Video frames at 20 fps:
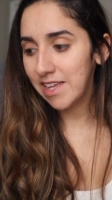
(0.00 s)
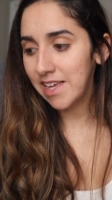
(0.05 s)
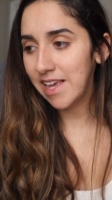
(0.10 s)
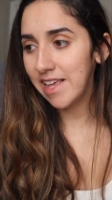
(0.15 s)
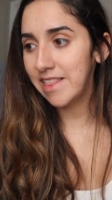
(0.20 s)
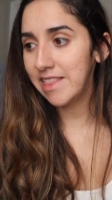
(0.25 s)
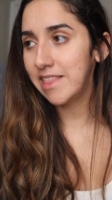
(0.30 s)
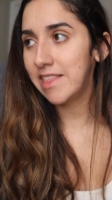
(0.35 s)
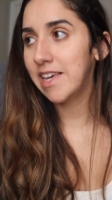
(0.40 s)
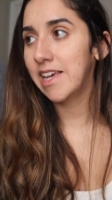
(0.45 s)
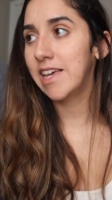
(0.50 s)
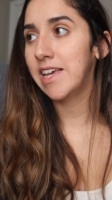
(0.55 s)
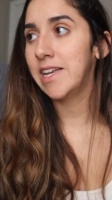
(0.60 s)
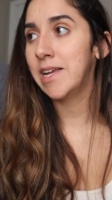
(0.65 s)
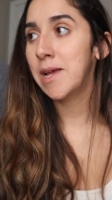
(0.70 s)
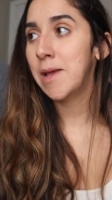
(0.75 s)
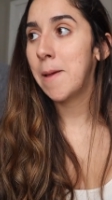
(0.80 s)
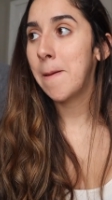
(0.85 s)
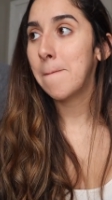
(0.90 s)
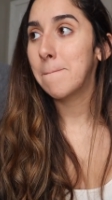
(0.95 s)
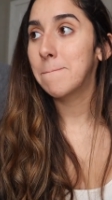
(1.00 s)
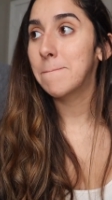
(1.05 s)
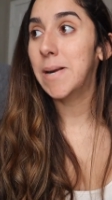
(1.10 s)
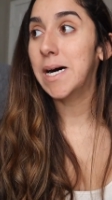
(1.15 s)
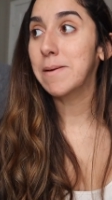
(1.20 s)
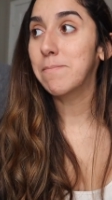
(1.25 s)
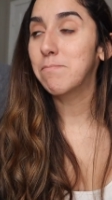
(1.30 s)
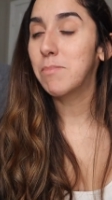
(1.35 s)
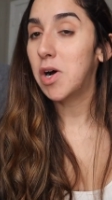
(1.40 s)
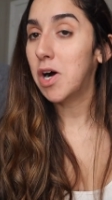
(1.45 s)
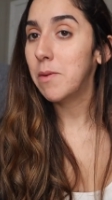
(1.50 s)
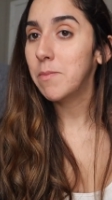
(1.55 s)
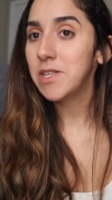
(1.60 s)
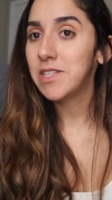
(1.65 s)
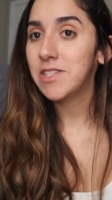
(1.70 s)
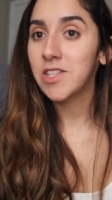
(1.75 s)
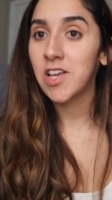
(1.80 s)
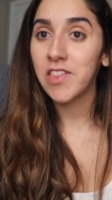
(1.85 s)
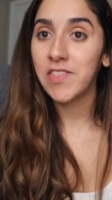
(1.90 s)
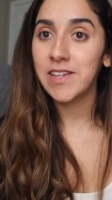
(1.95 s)
And then my mom
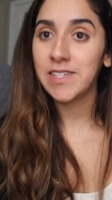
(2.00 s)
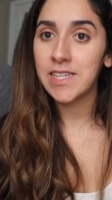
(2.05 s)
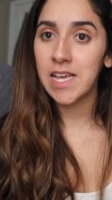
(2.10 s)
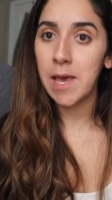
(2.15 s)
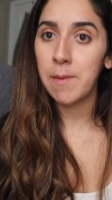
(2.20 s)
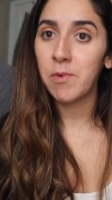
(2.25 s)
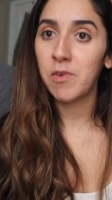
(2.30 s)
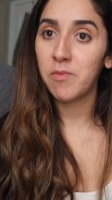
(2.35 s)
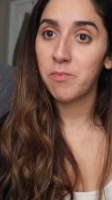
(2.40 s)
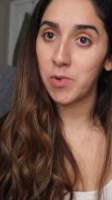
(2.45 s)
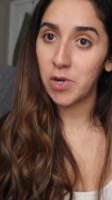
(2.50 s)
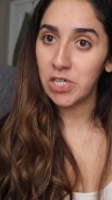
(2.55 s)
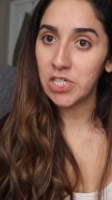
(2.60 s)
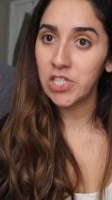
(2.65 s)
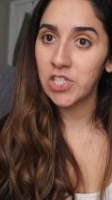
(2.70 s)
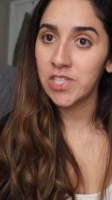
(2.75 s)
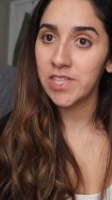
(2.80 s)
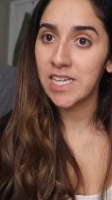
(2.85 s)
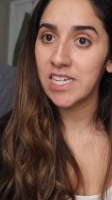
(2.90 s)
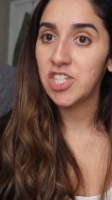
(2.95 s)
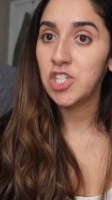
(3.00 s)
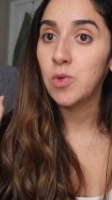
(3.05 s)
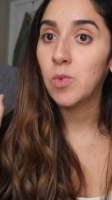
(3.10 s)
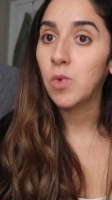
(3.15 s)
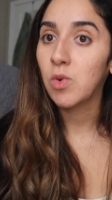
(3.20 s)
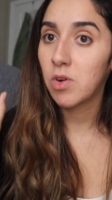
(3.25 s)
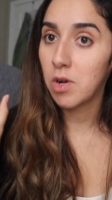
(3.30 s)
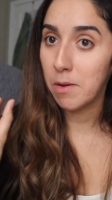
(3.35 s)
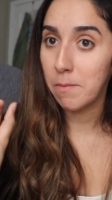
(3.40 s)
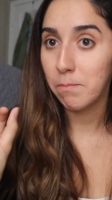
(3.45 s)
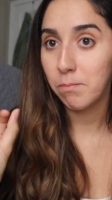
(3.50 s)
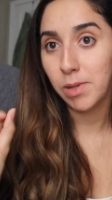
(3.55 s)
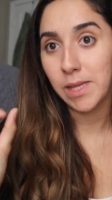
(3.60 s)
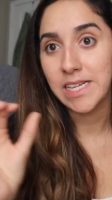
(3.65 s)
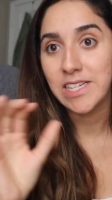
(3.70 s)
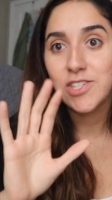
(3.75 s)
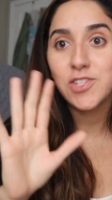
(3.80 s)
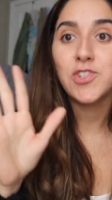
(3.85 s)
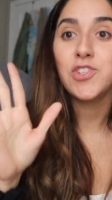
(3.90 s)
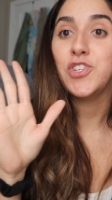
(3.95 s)
is not the type of person that she will
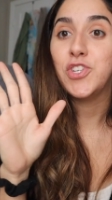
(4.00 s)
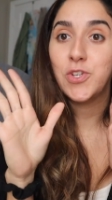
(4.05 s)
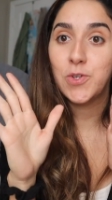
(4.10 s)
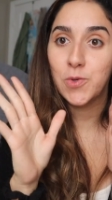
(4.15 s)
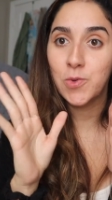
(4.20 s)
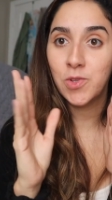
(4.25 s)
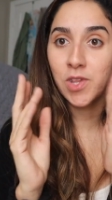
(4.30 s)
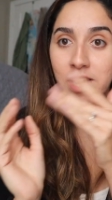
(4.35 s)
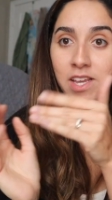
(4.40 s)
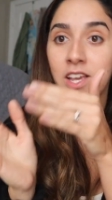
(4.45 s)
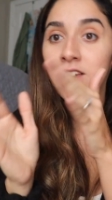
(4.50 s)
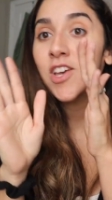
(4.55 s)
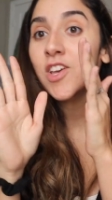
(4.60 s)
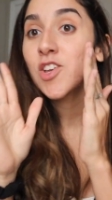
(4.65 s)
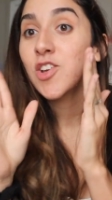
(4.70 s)
complain to you like